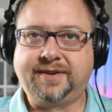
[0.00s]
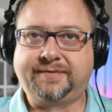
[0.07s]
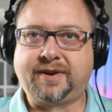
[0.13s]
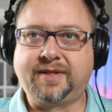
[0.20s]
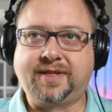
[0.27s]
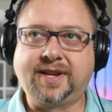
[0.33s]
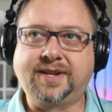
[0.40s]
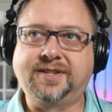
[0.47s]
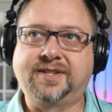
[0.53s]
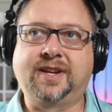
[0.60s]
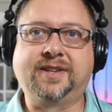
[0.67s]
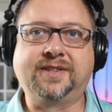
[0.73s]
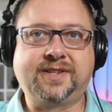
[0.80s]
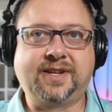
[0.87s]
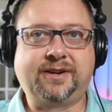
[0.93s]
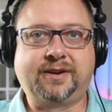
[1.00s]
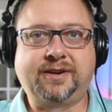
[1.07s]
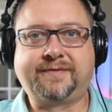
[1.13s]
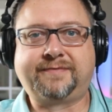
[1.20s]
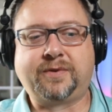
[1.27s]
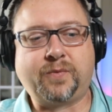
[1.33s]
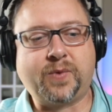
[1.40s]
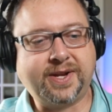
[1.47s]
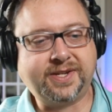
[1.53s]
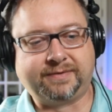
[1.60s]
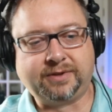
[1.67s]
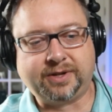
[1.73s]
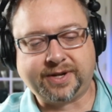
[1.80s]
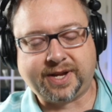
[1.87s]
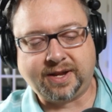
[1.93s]
things to consider, different ways
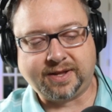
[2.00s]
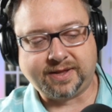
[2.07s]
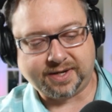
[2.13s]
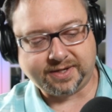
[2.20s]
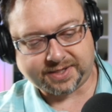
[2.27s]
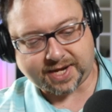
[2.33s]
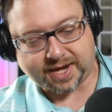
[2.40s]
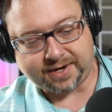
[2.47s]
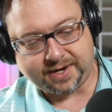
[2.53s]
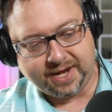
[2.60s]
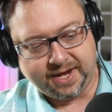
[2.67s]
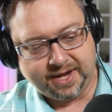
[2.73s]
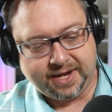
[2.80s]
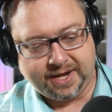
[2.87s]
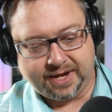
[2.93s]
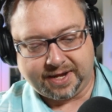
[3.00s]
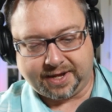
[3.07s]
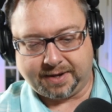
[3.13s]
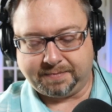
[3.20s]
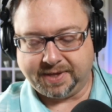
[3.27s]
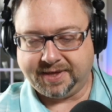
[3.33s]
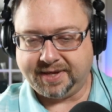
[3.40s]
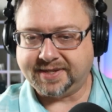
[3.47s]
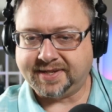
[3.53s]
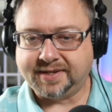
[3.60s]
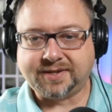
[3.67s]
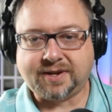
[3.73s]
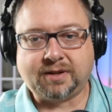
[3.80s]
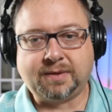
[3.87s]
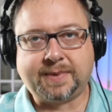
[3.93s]
of looking at things, Todd. But this
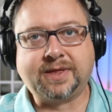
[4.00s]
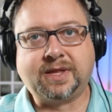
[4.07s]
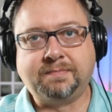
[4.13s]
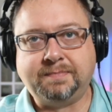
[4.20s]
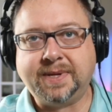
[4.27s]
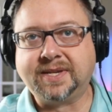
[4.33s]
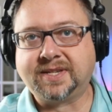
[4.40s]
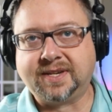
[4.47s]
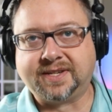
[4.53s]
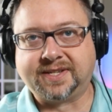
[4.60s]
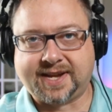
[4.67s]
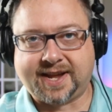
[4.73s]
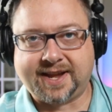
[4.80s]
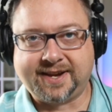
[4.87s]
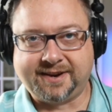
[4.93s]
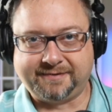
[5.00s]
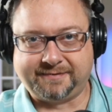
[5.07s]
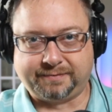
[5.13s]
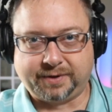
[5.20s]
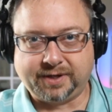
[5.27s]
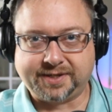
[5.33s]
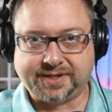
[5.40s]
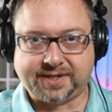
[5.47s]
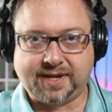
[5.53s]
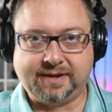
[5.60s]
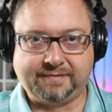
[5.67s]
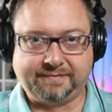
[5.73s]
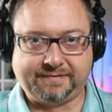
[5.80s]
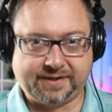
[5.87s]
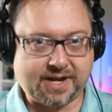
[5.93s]
is all about the business side of real
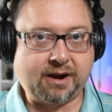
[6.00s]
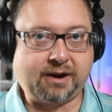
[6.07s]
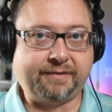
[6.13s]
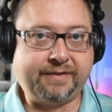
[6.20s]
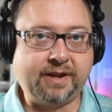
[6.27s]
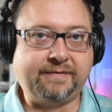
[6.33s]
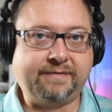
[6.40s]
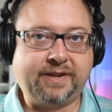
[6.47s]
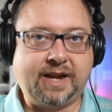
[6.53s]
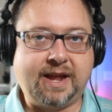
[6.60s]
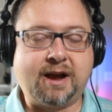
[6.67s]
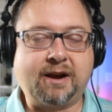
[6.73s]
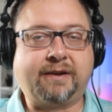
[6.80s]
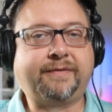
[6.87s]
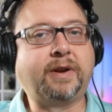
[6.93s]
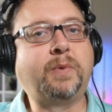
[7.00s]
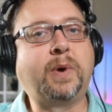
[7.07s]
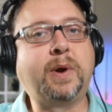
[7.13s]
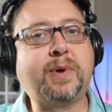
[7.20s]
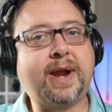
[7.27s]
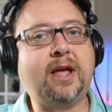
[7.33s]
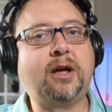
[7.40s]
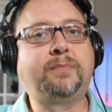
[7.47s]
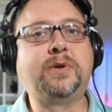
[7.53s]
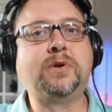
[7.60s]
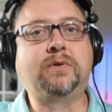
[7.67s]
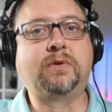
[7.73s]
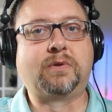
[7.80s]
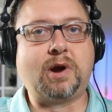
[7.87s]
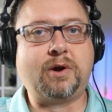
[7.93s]
estate photography and videography. We want to help you
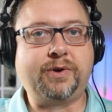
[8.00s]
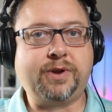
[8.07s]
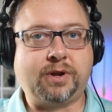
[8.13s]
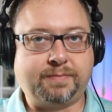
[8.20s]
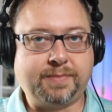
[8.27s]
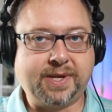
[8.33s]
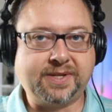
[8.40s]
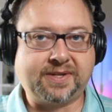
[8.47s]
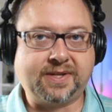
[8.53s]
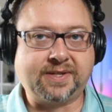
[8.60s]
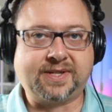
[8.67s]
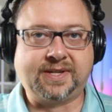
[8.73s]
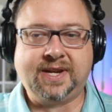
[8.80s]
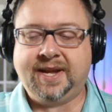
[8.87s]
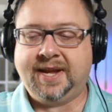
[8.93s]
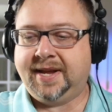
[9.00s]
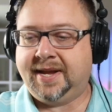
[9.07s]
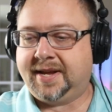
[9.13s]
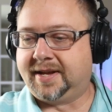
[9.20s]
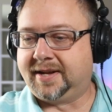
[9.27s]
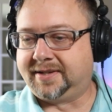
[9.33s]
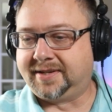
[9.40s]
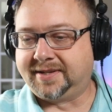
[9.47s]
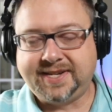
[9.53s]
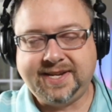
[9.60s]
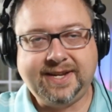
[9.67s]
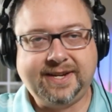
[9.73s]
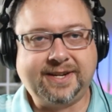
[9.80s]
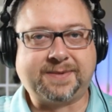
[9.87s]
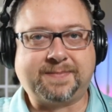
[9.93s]
grow your business, to see
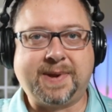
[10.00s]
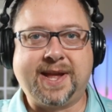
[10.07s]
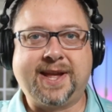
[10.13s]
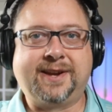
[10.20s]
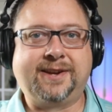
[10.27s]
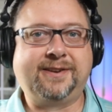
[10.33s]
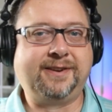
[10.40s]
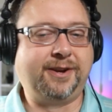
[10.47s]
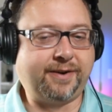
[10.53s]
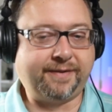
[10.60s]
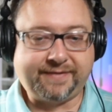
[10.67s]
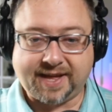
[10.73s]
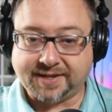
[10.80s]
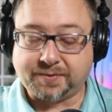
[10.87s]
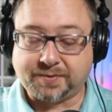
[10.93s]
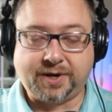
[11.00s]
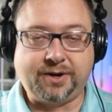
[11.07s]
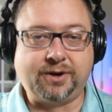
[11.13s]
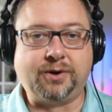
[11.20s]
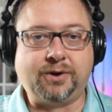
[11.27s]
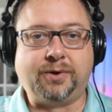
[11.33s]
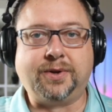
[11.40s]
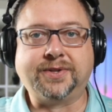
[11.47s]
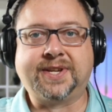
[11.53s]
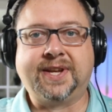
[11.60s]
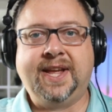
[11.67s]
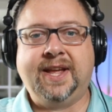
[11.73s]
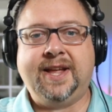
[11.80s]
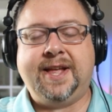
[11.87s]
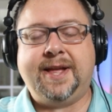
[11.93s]
it expand, if that's one of your goals.
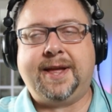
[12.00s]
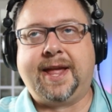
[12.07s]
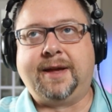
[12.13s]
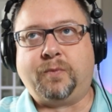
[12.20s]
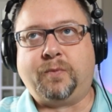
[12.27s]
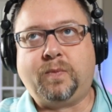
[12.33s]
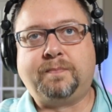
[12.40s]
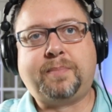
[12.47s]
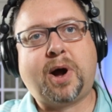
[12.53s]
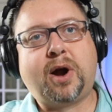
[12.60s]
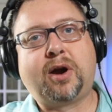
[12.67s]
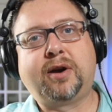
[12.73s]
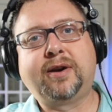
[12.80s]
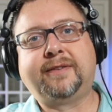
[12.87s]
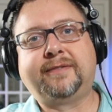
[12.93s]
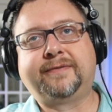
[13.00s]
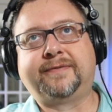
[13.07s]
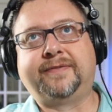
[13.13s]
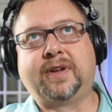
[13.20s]
And part of